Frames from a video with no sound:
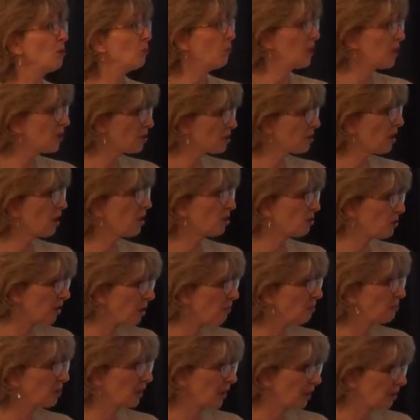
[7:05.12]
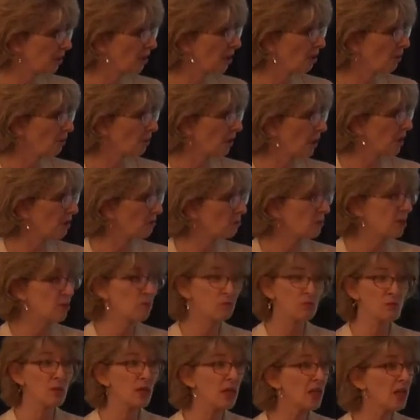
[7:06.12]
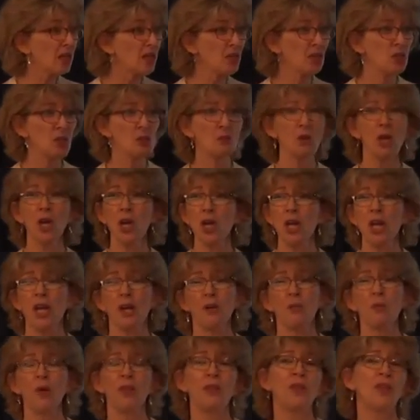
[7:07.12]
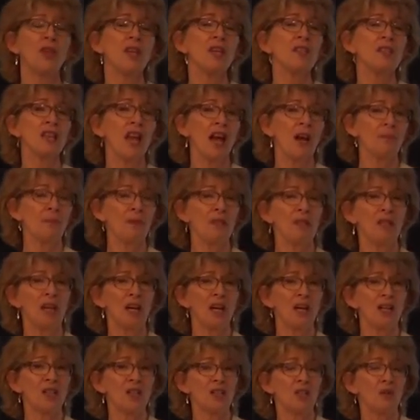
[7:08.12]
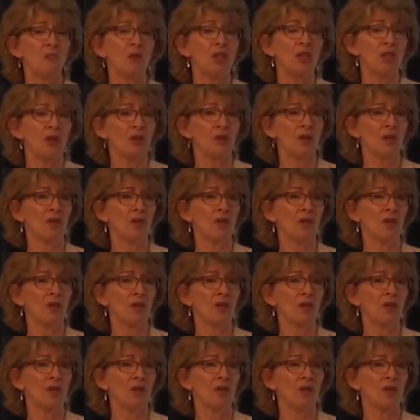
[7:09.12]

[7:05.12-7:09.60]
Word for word: we start grumbling, don't we? We really do. When things happen to us that we don't